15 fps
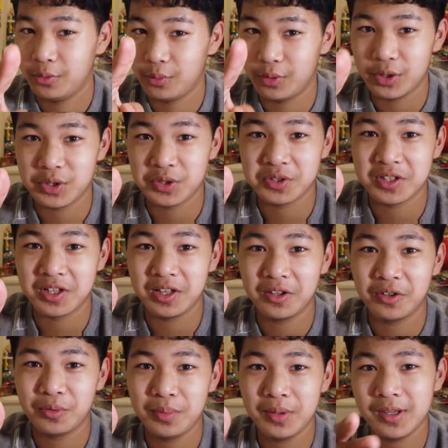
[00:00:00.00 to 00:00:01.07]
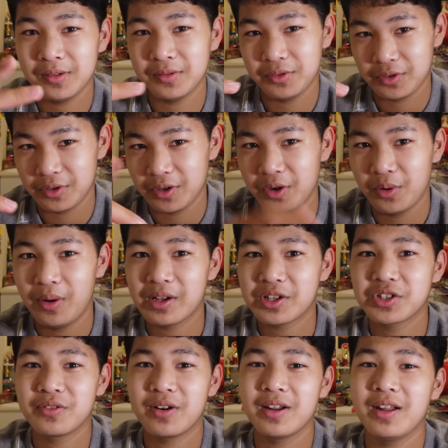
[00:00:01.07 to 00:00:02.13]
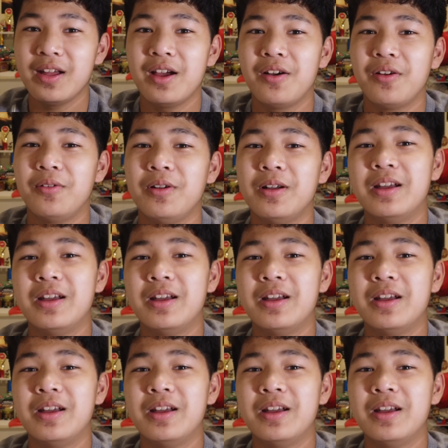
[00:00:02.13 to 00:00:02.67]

which is in a little bit, you can go watch it right now.